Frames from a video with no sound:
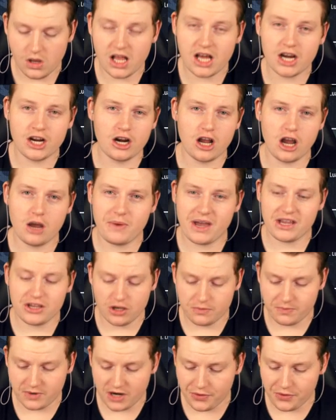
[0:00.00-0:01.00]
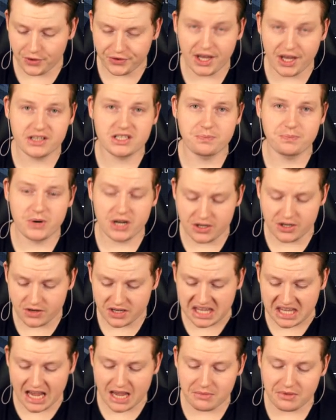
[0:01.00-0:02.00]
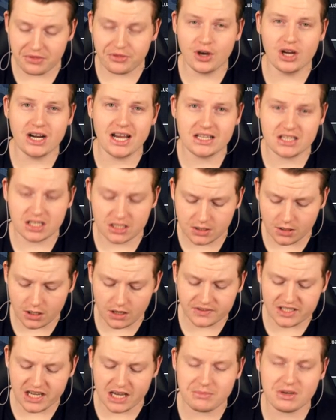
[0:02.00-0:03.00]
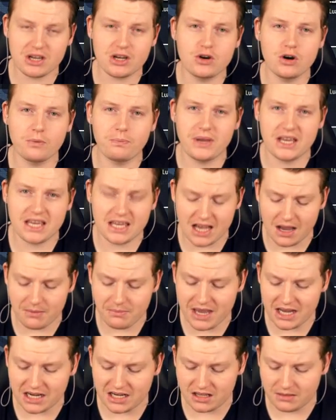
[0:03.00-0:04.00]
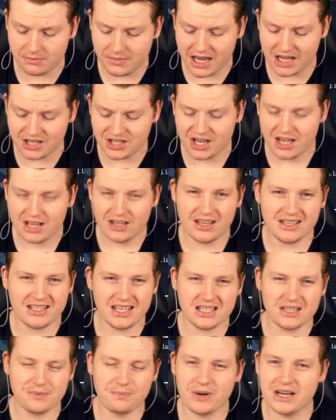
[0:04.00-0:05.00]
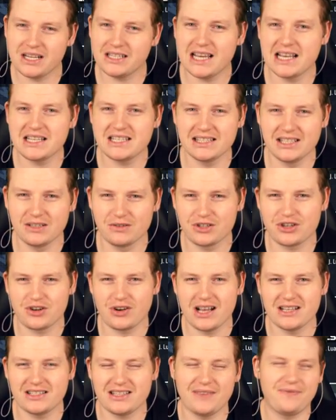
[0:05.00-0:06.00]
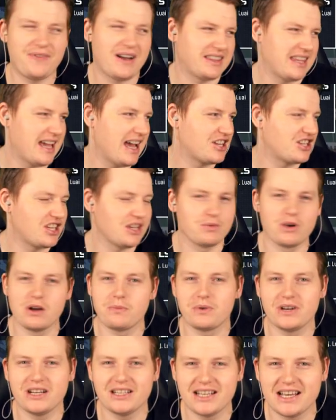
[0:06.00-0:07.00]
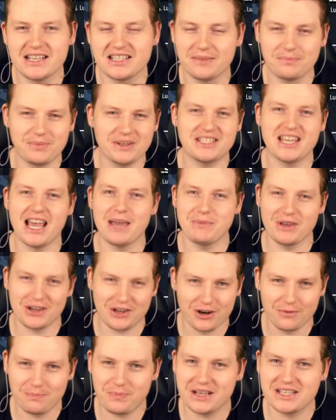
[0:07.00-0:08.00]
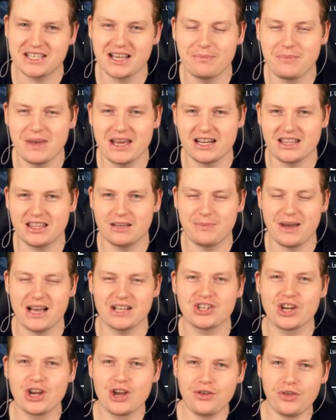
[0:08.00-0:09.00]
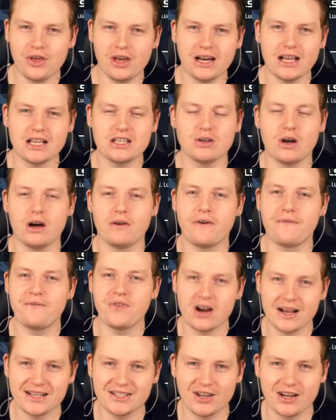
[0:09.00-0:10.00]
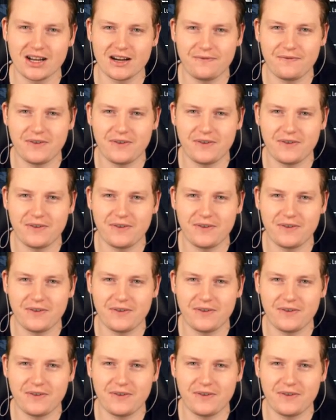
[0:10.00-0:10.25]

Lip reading: Well, I don't know about you, but I thought that was a pretty good game. 13-12, Damian Cook picking up man of the match. You can see some pretty decent little tries. In fact, they actually weren't pretty decent, but Damian Cook picks up man of the match. 13-12, a very tight